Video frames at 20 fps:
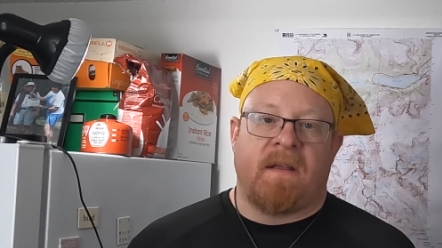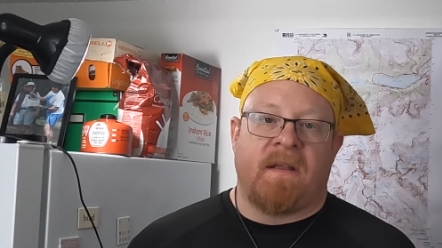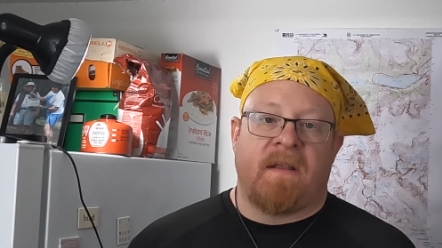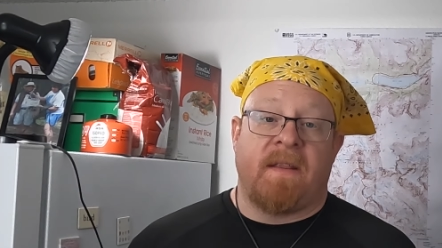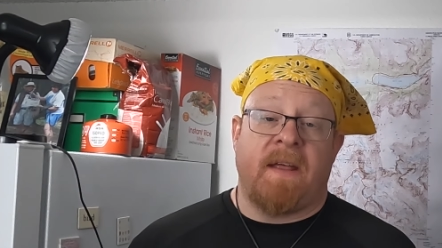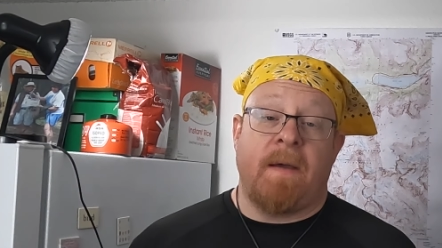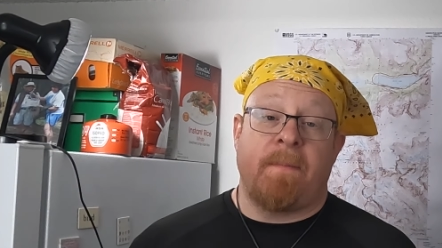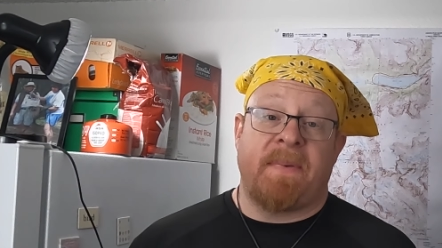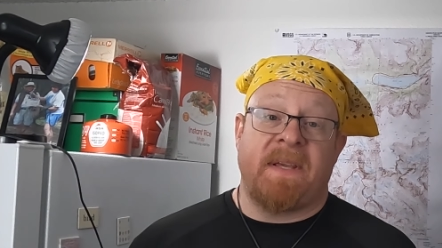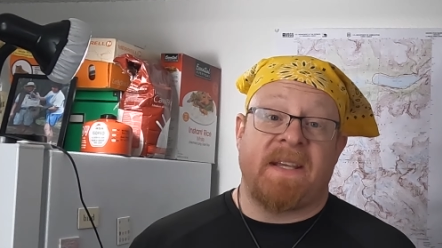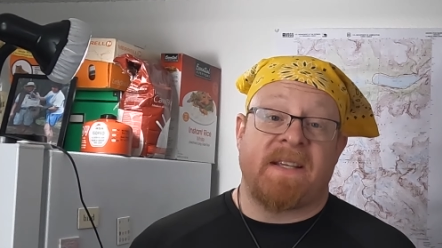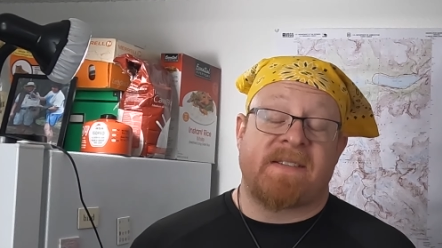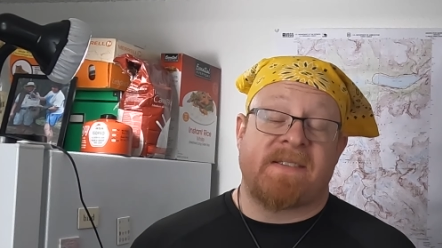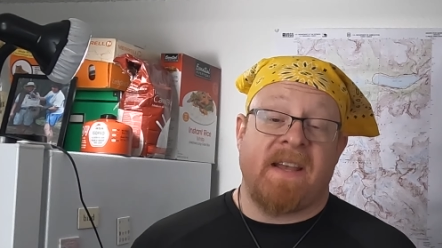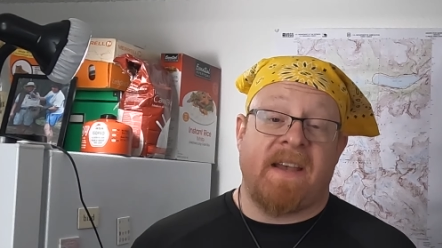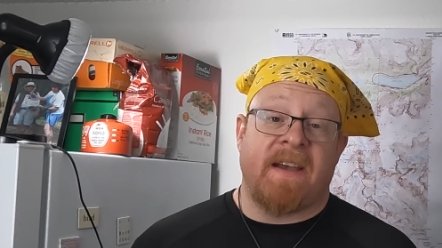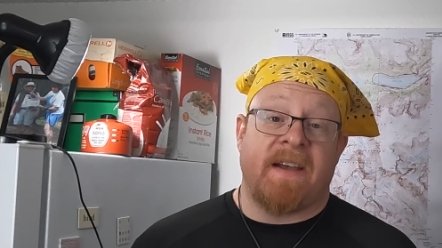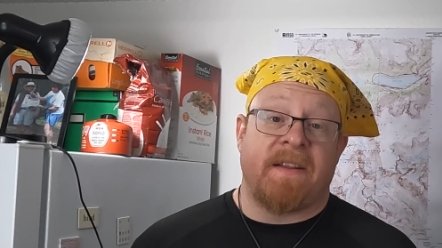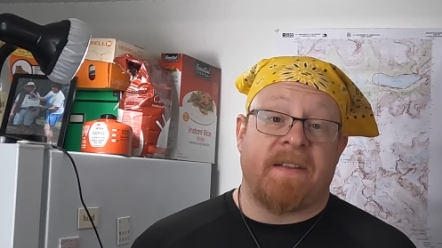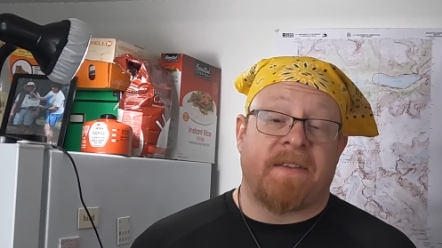That being
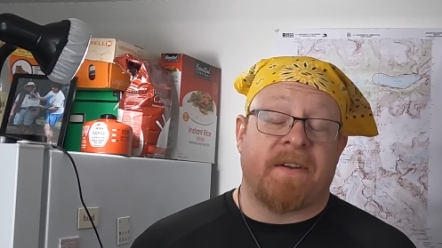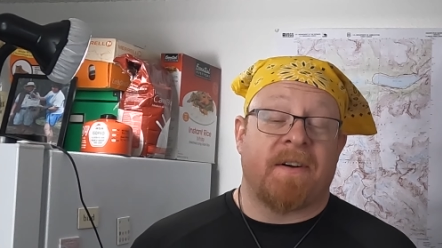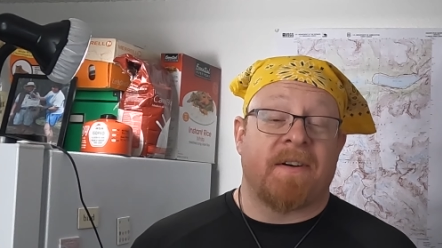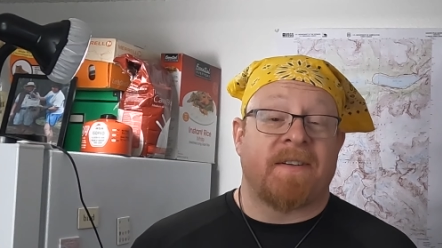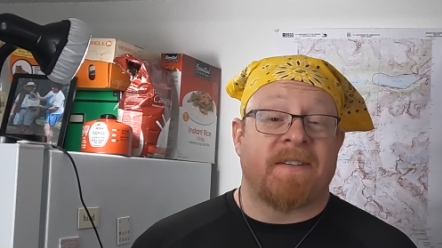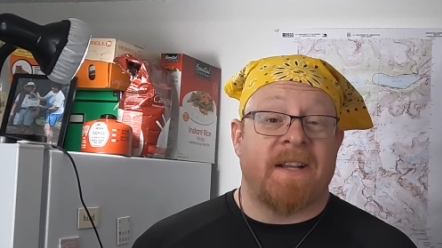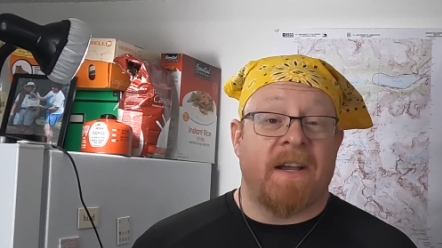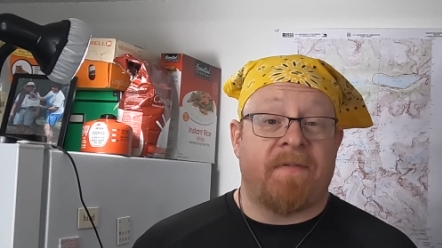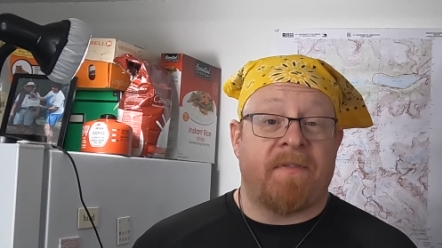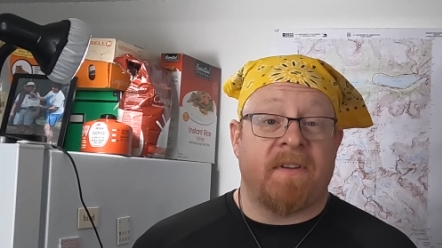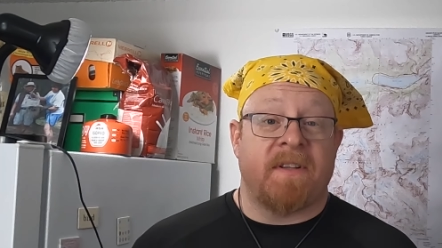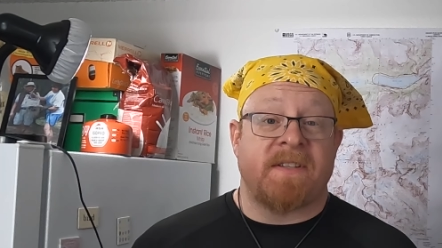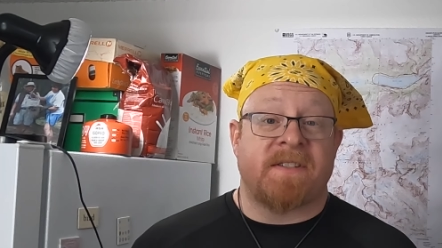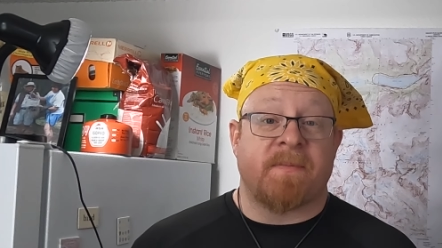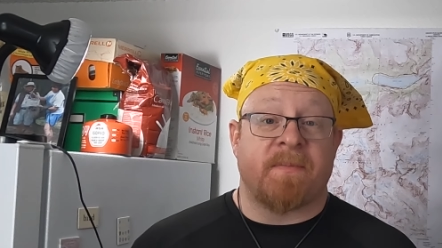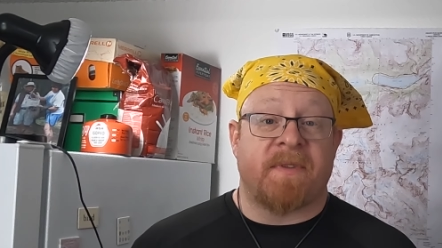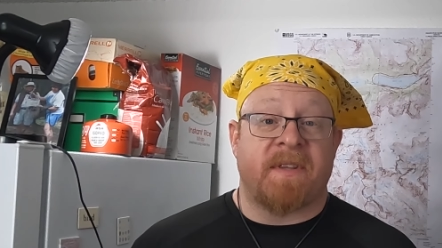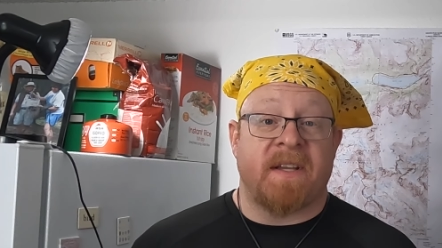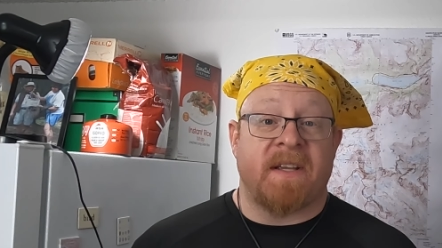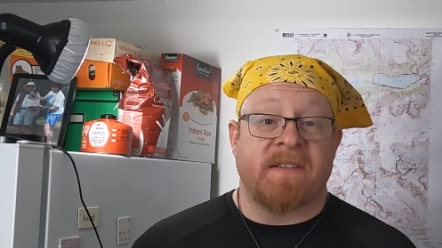said, there are definitely
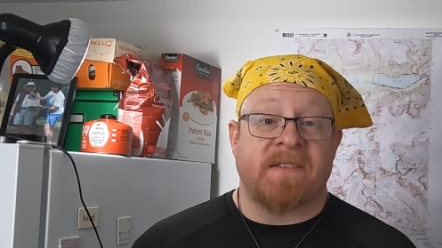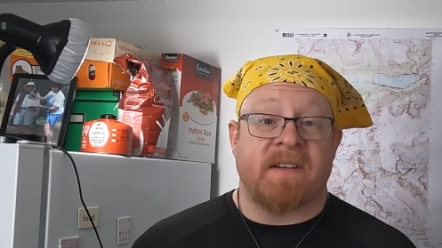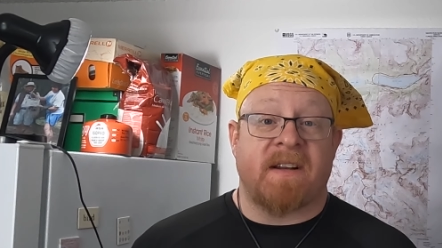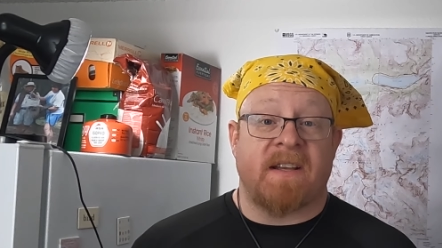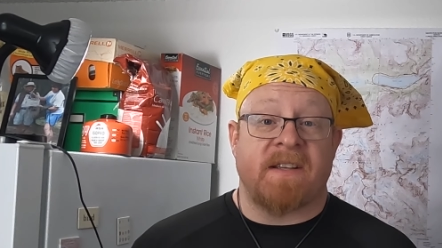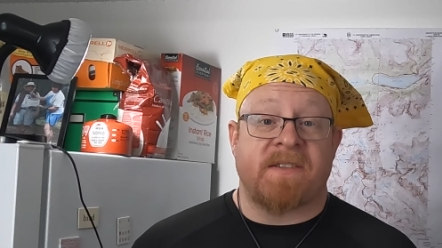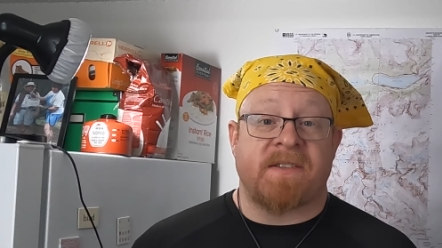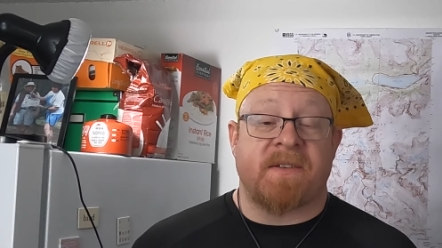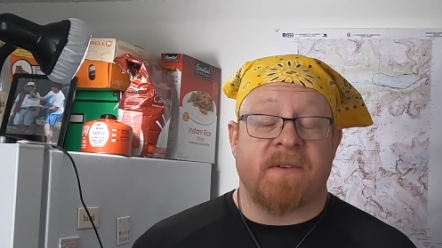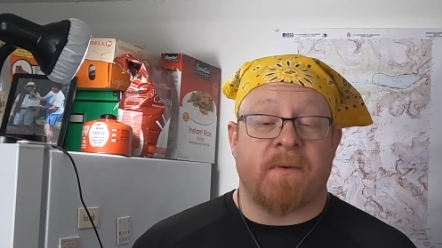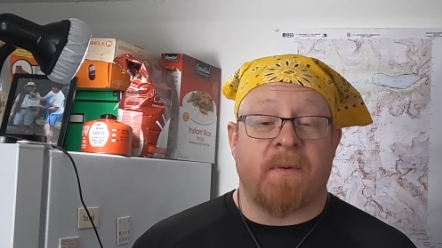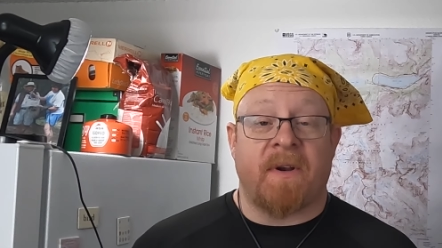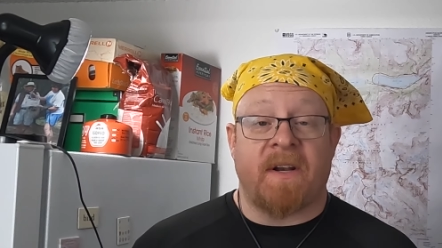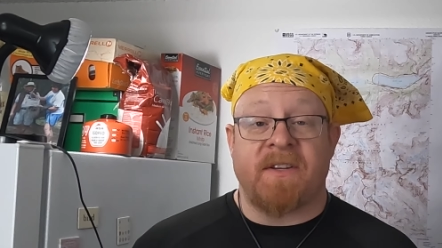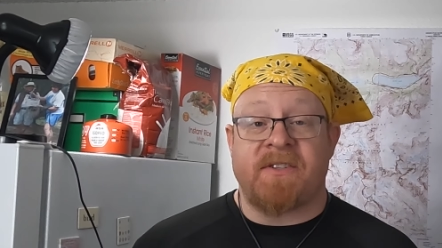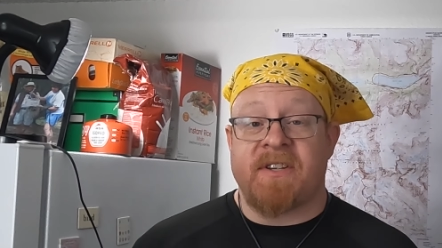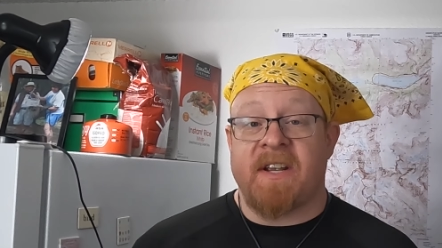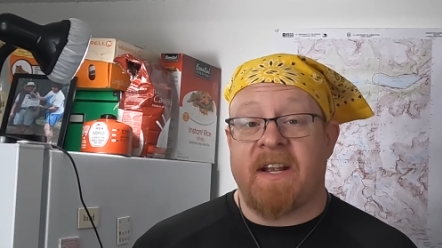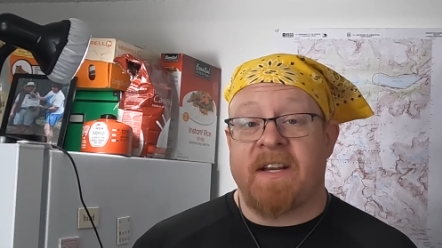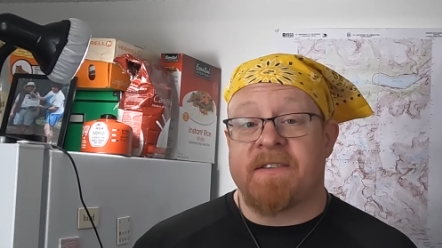some things that I still want
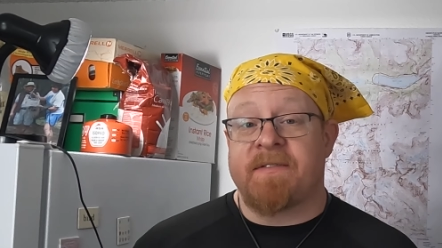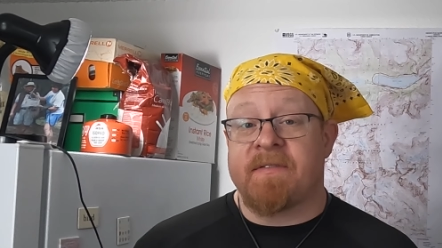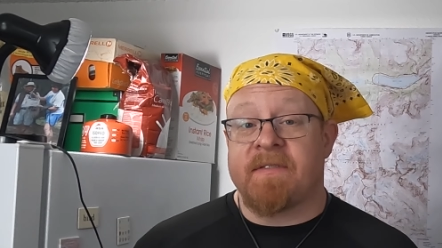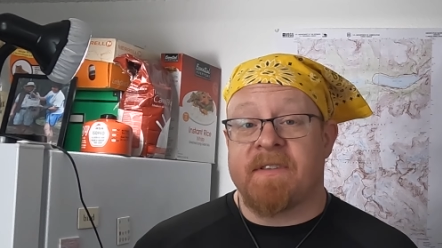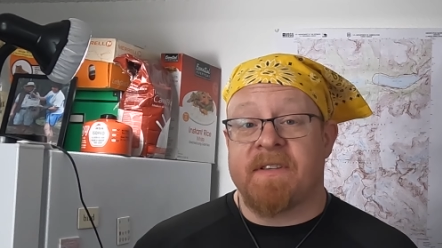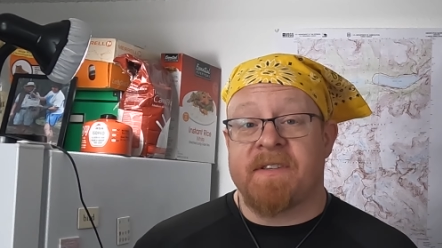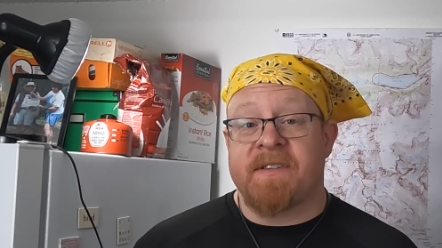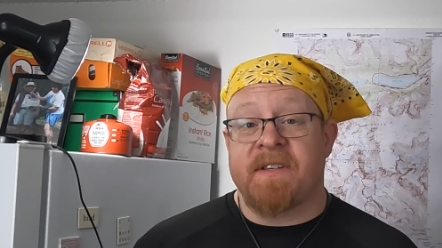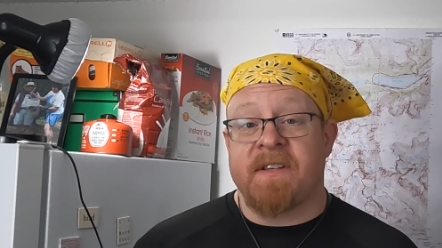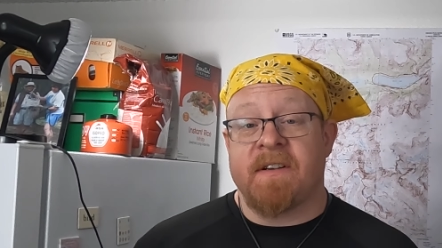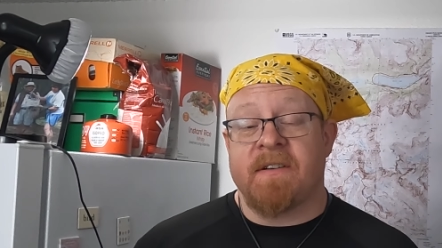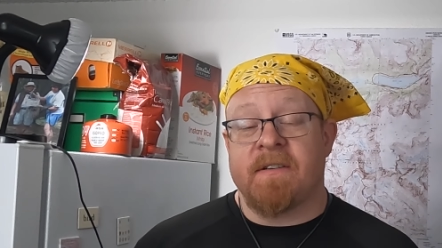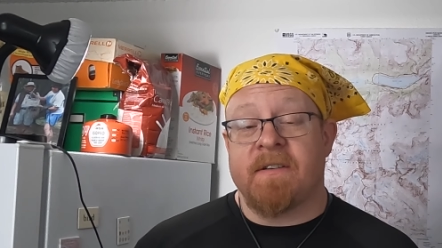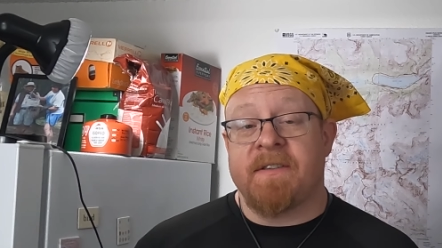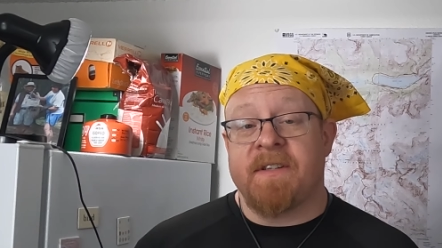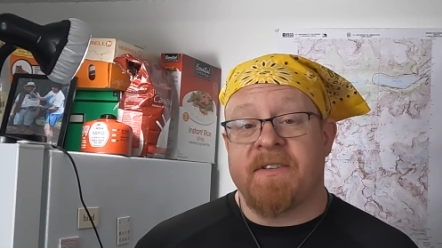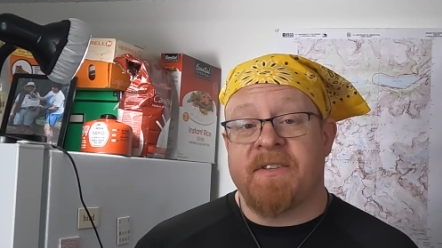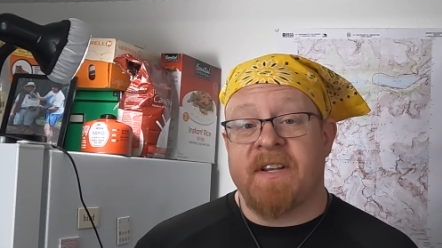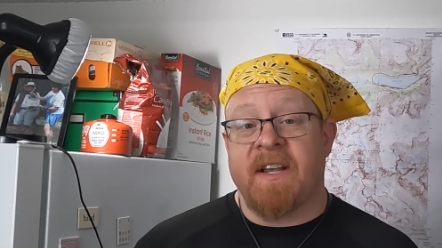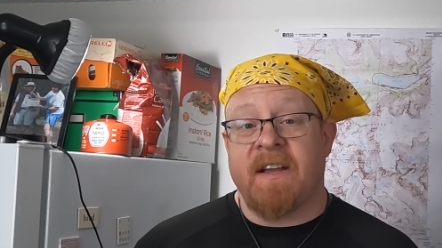to change for this year in
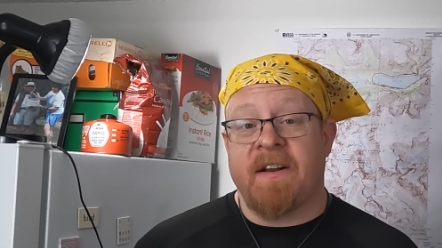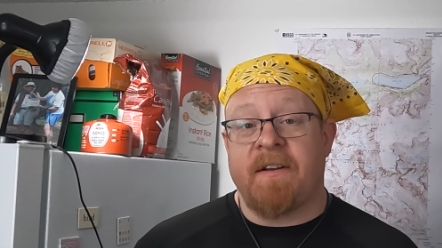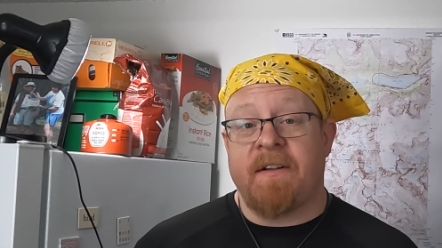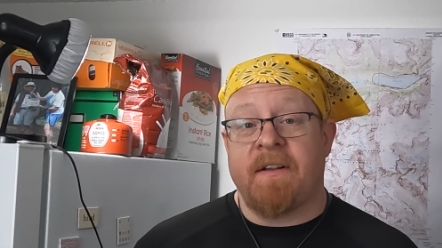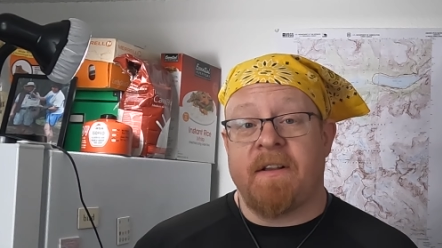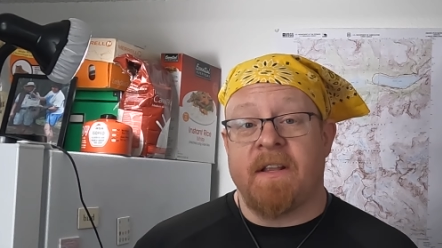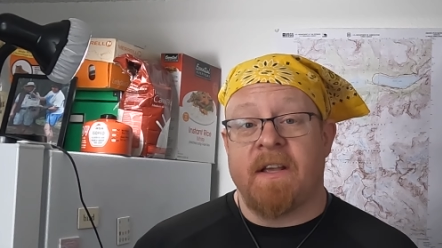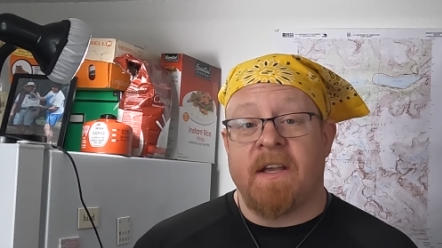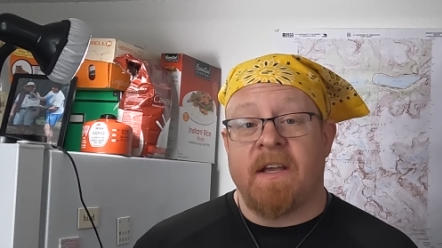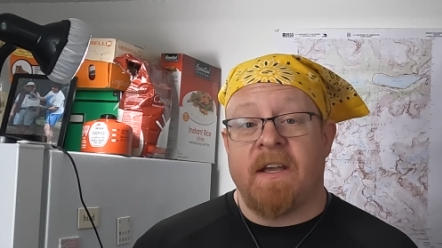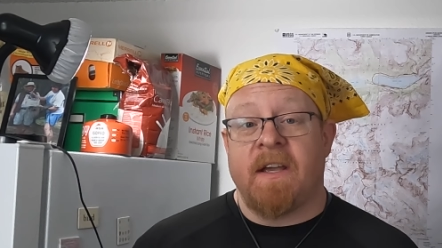the channel